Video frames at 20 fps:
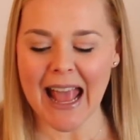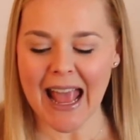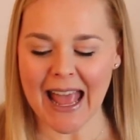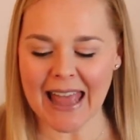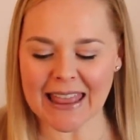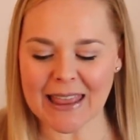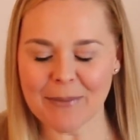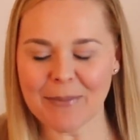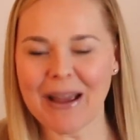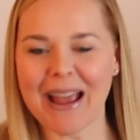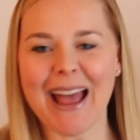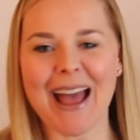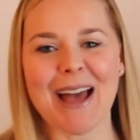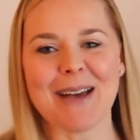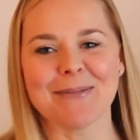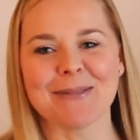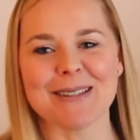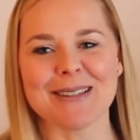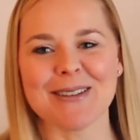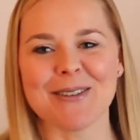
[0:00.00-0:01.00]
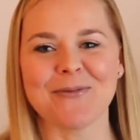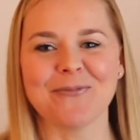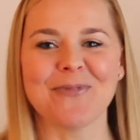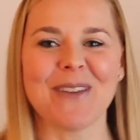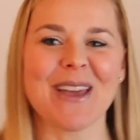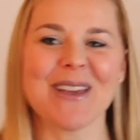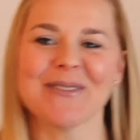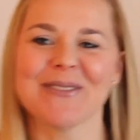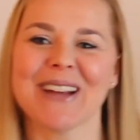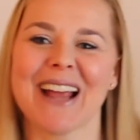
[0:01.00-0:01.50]
And then my absolute
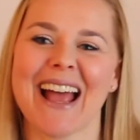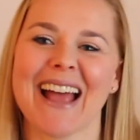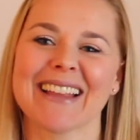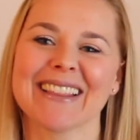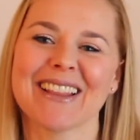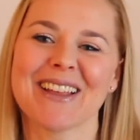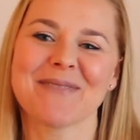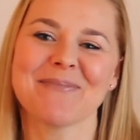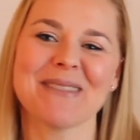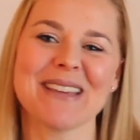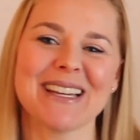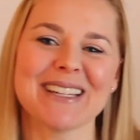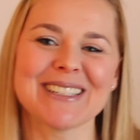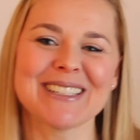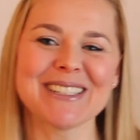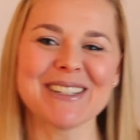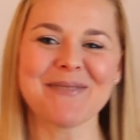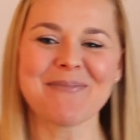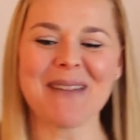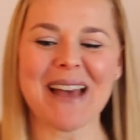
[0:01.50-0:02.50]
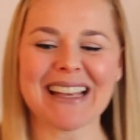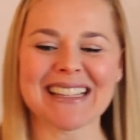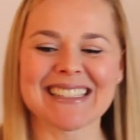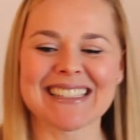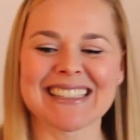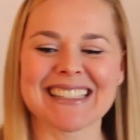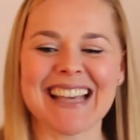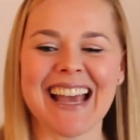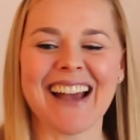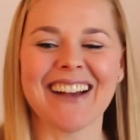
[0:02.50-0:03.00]
favorite, I love me a good
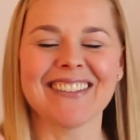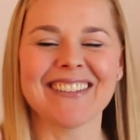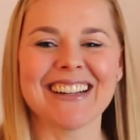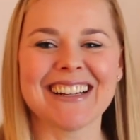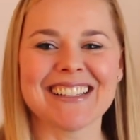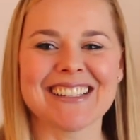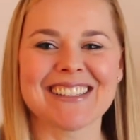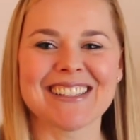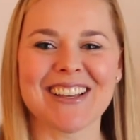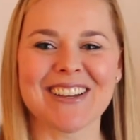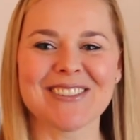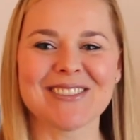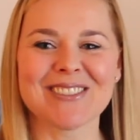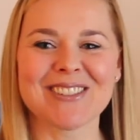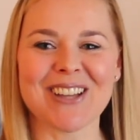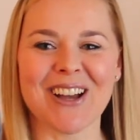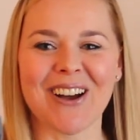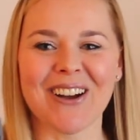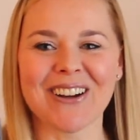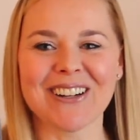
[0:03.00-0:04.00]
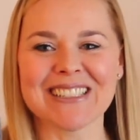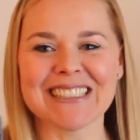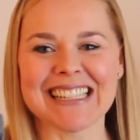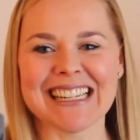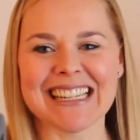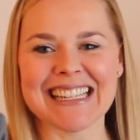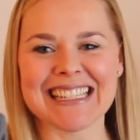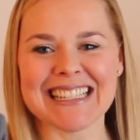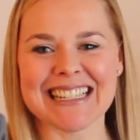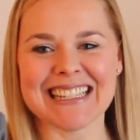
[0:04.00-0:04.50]
mascara, so
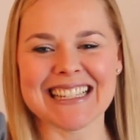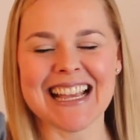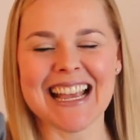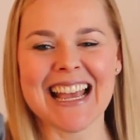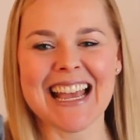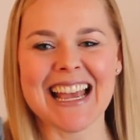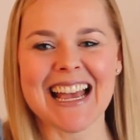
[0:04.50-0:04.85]
Tarte's.